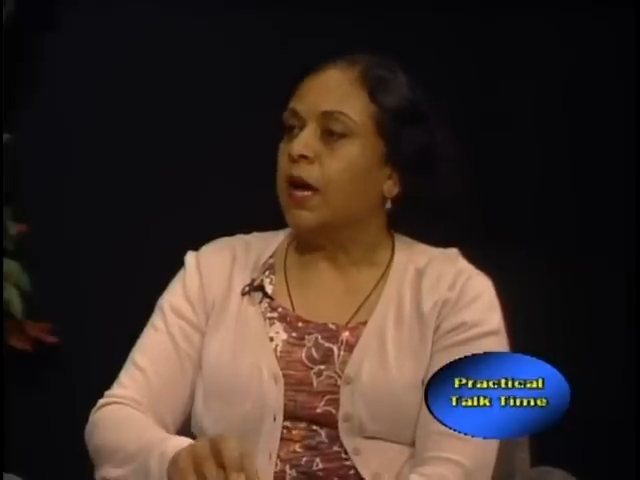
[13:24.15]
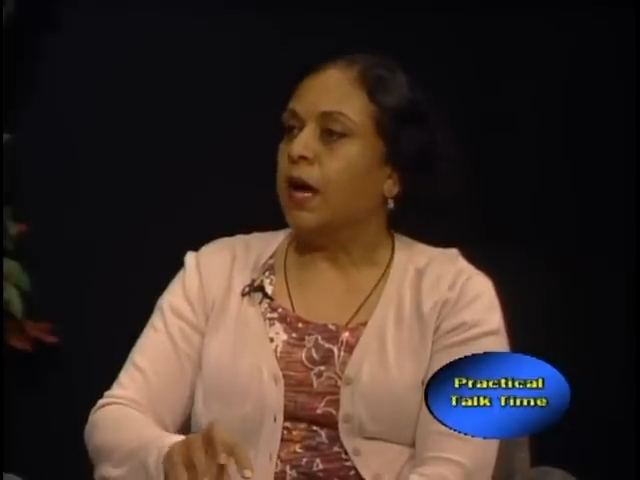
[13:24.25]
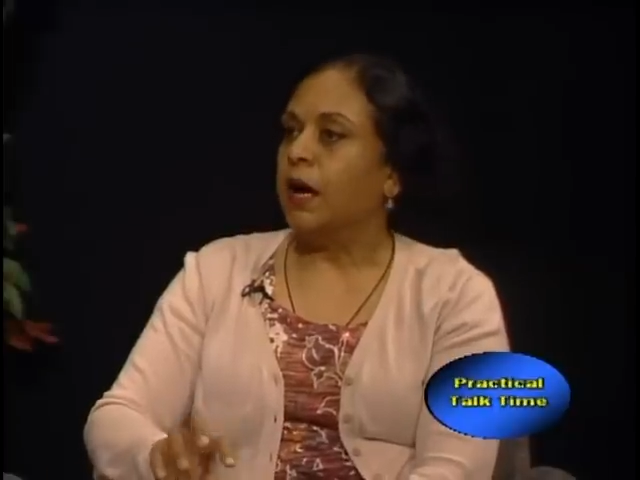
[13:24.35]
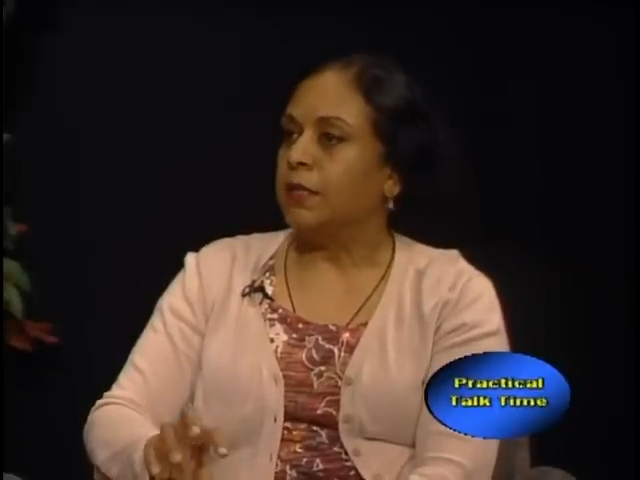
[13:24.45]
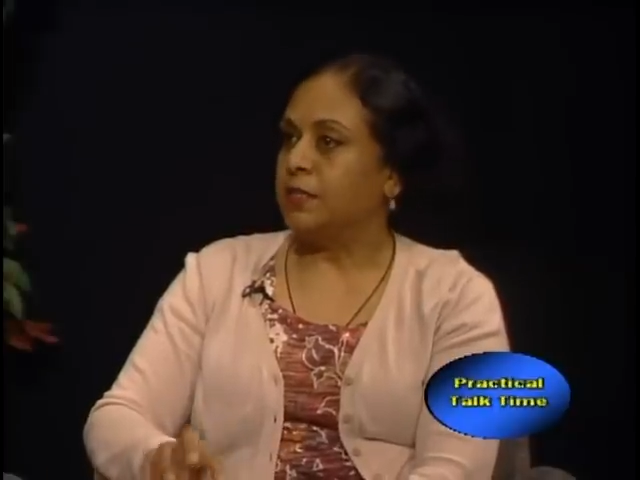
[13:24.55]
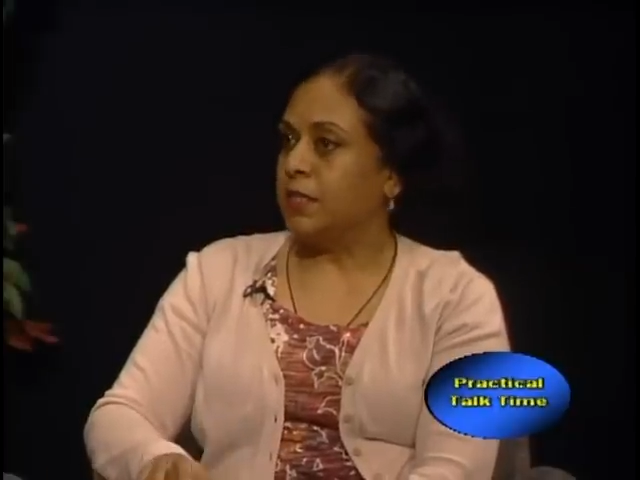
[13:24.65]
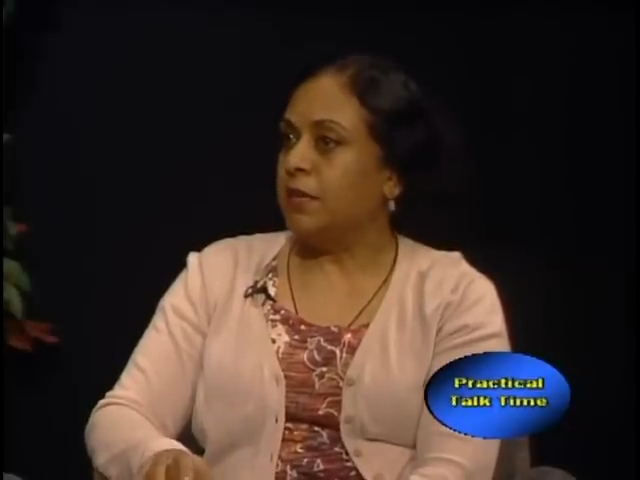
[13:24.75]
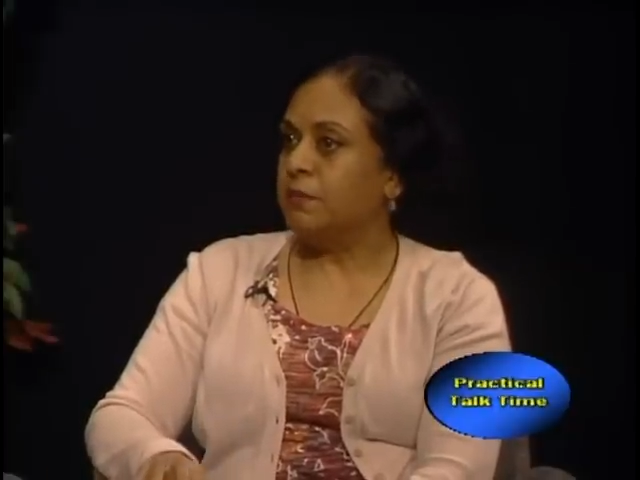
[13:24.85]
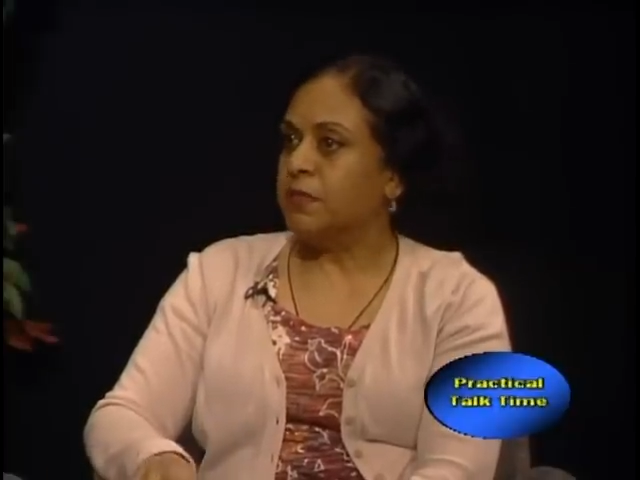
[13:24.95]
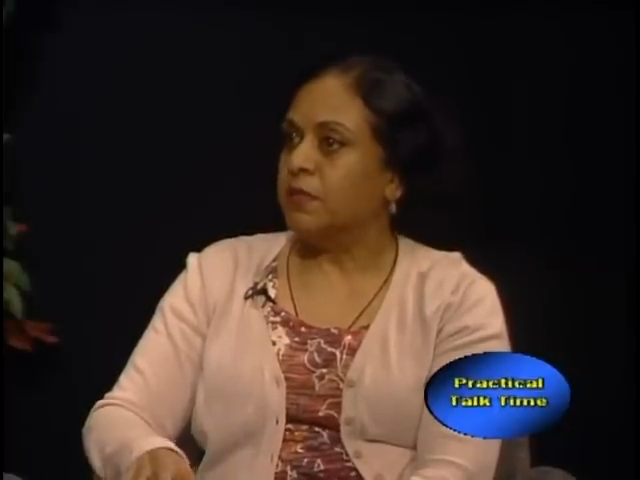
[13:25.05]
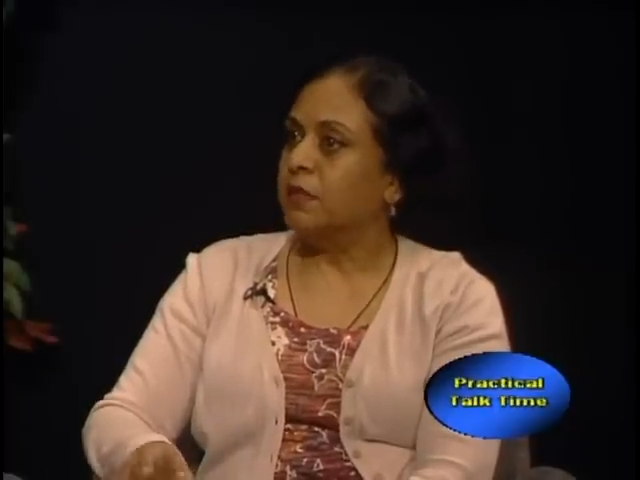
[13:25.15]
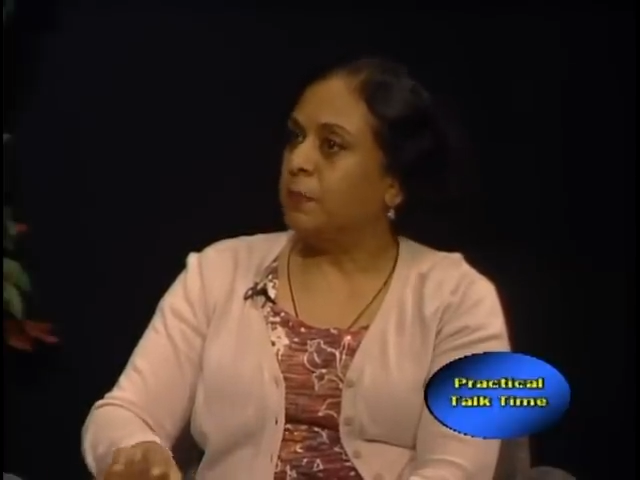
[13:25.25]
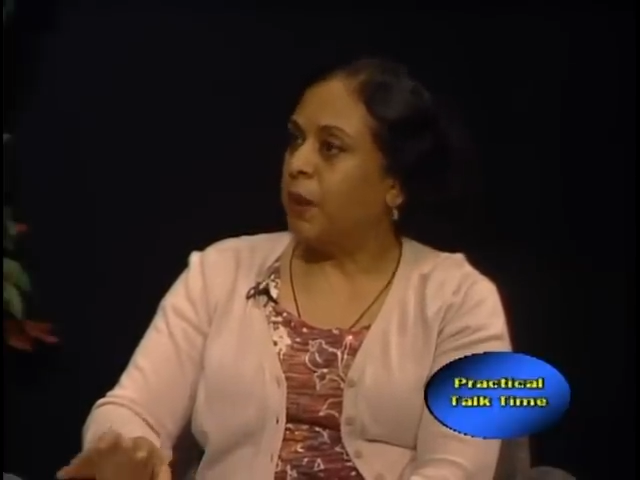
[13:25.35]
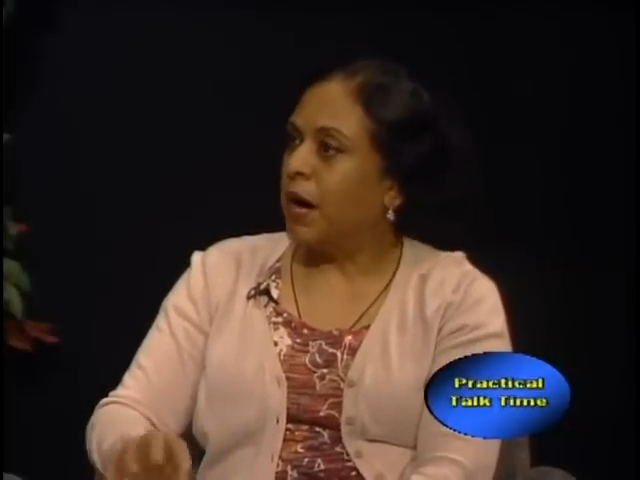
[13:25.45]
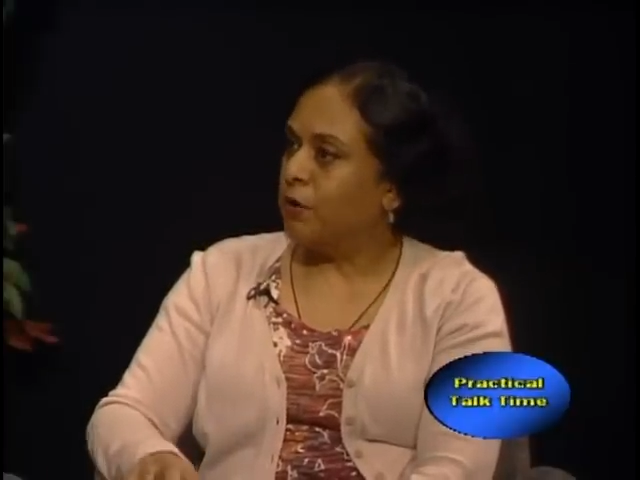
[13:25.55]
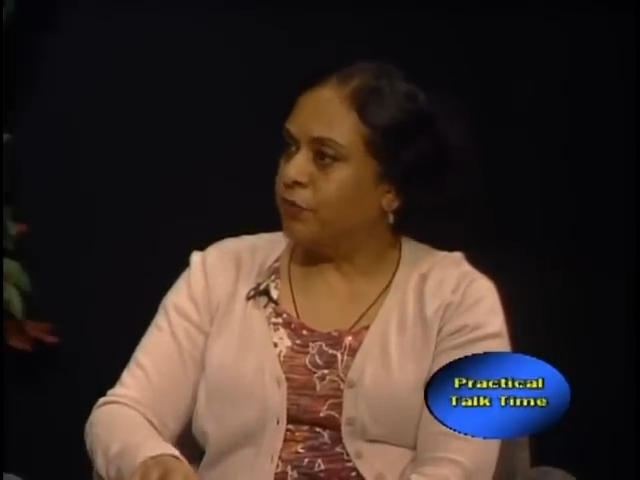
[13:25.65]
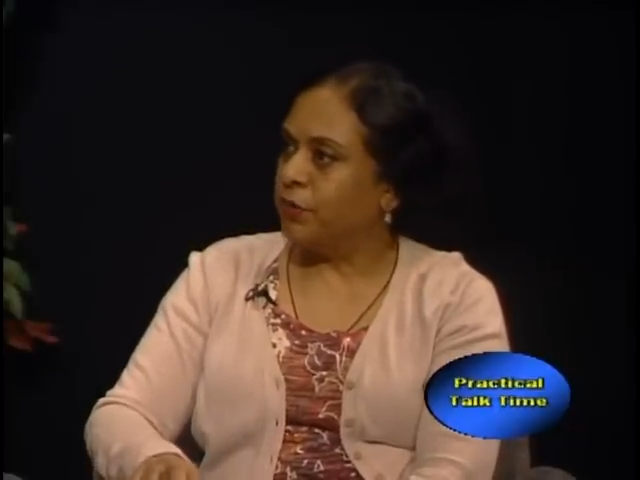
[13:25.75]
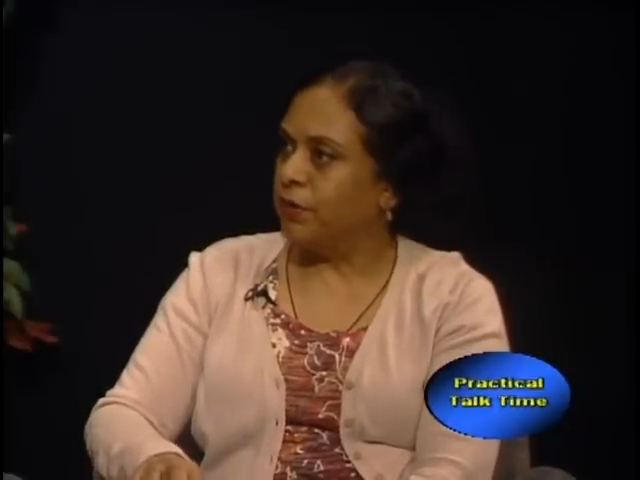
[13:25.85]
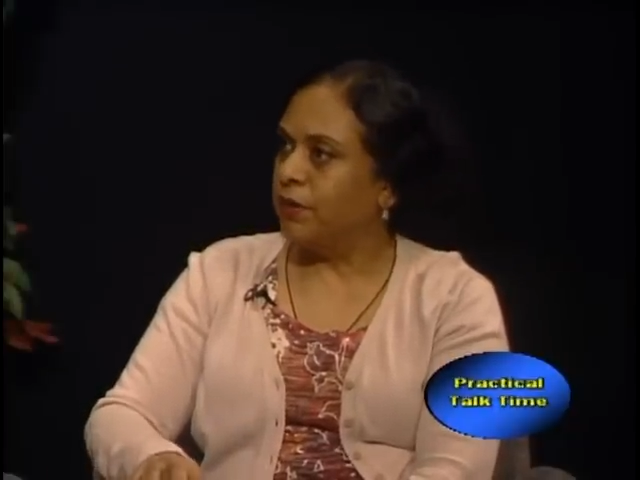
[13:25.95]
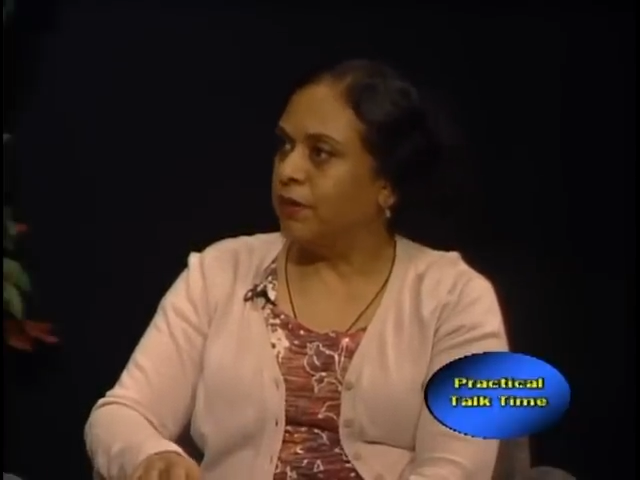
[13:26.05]
It seems the
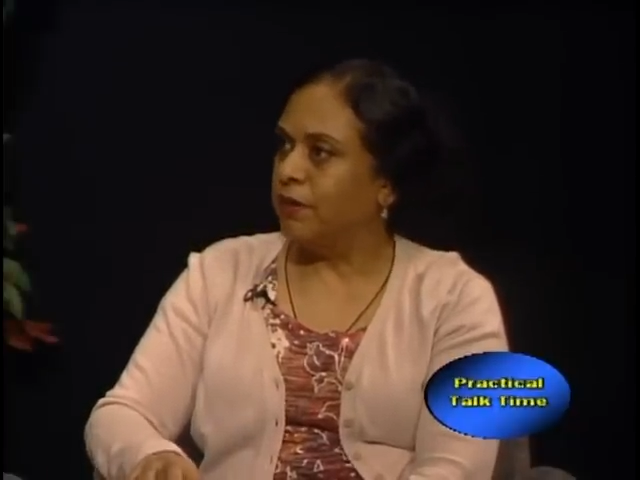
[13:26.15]
powerful